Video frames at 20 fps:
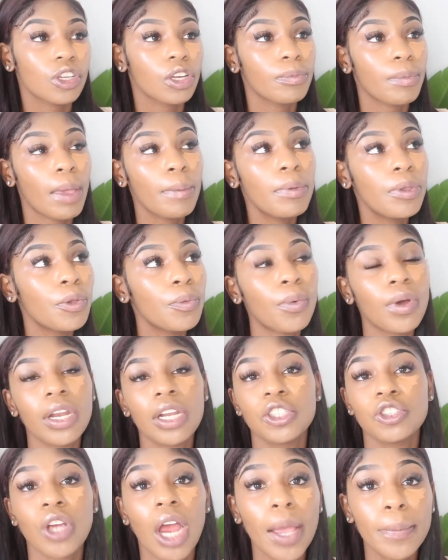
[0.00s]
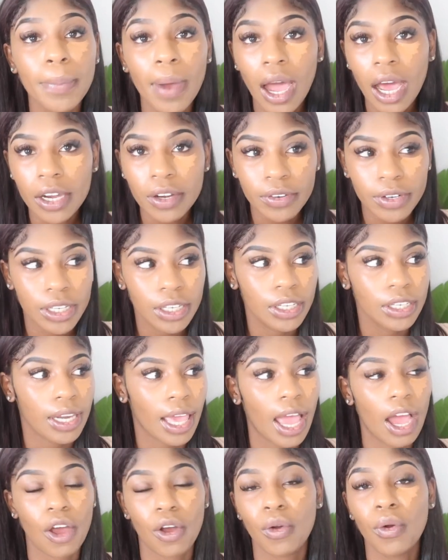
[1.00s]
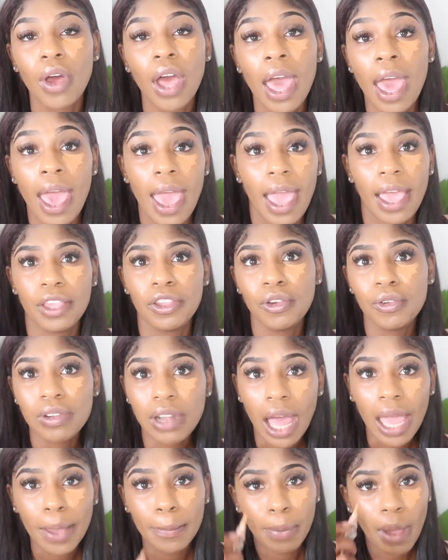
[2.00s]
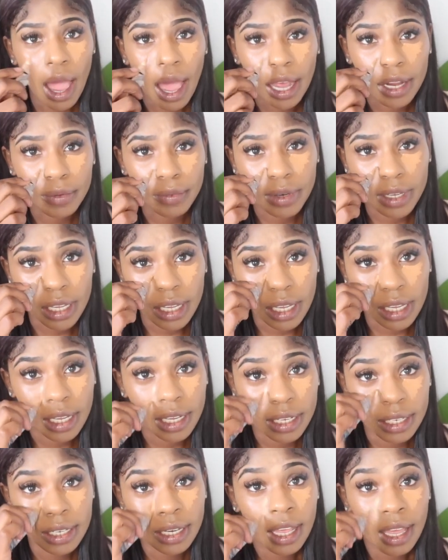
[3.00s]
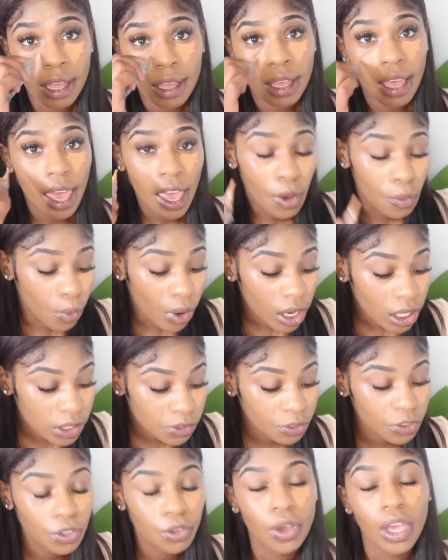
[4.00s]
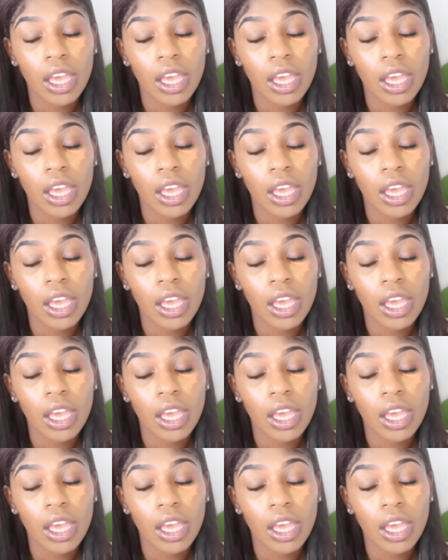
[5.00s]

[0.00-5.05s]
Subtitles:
Or maybe you want to try pottery now and you like pottery and it works for you.